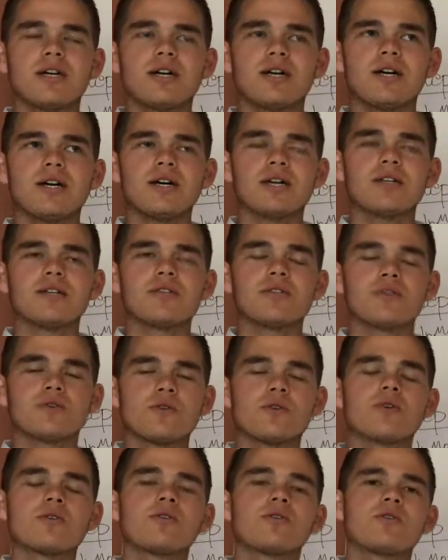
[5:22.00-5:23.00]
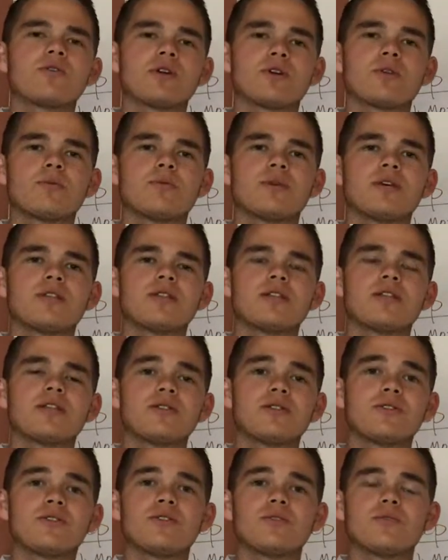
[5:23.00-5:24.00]
I strongly recommend that
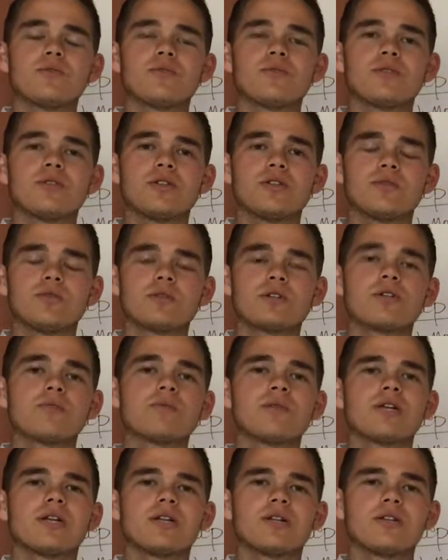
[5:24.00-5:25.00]
you use Google